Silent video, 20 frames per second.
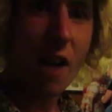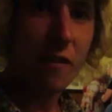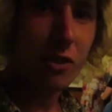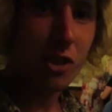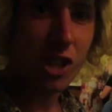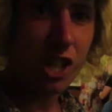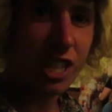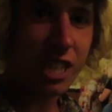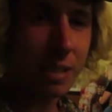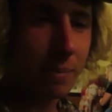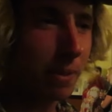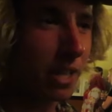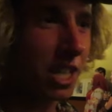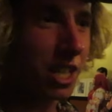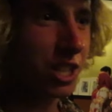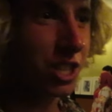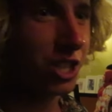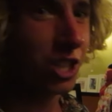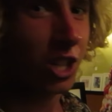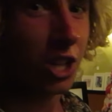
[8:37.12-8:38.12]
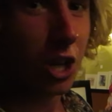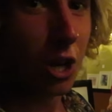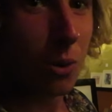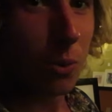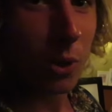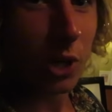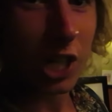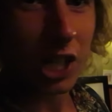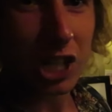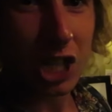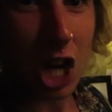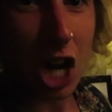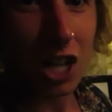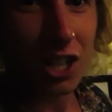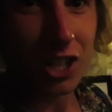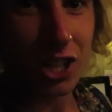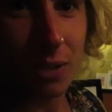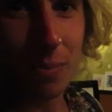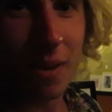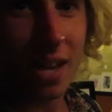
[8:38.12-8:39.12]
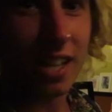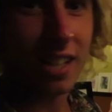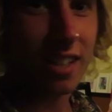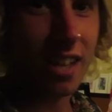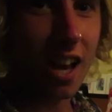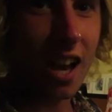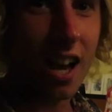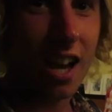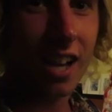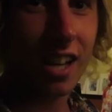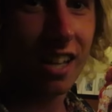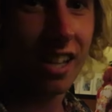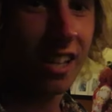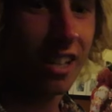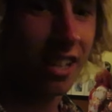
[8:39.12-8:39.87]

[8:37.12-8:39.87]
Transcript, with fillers: After this speech, we're gonna talk to the main guy.